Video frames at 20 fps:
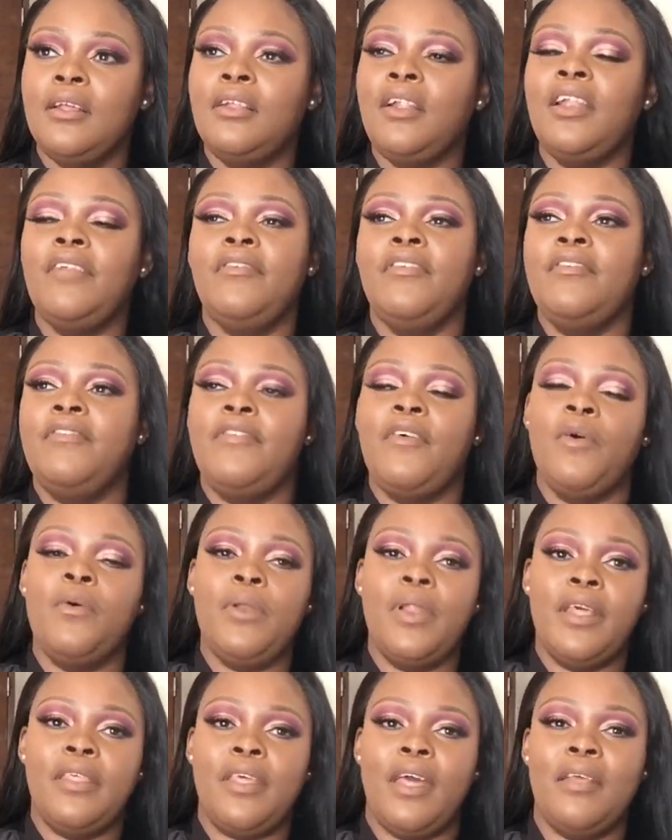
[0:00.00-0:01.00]
not even
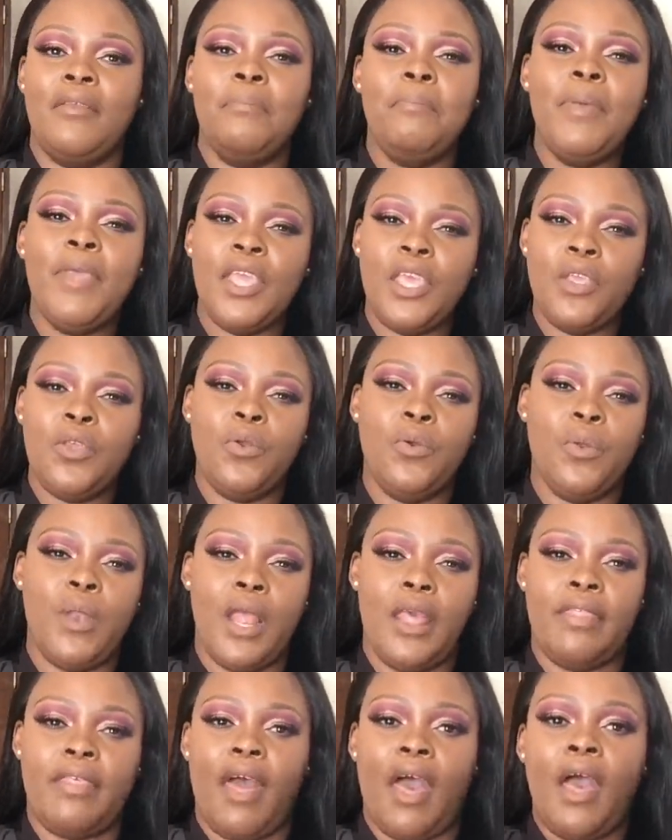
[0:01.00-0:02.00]
faux leather, it's PU
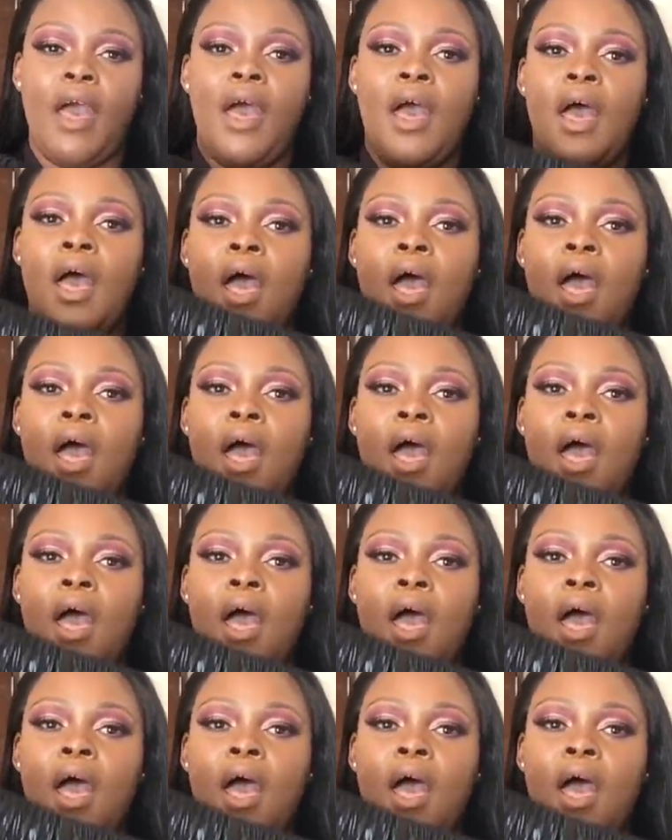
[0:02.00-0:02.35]
leather,